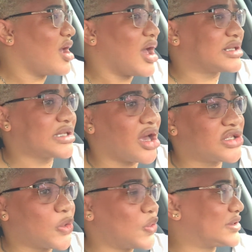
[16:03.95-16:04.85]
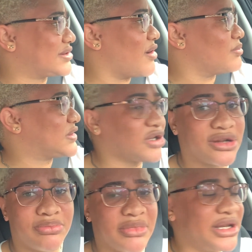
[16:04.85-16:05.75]
I sorted out something, so
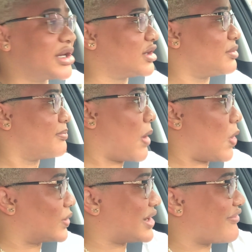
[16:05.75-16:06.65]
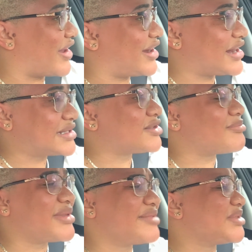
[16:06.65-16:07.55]
my little mount never did it.
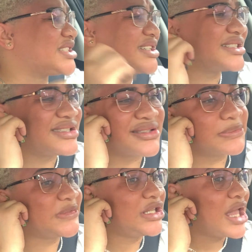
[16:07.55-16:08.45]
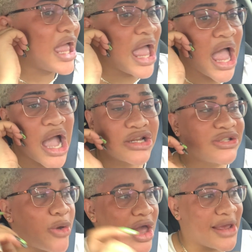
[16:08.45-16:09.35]
So I just
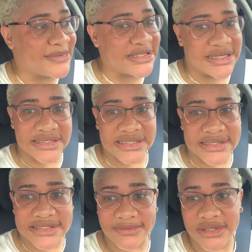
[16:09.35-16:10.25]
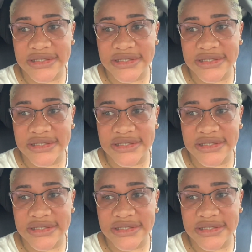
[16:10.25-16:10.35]
want them things, you see me?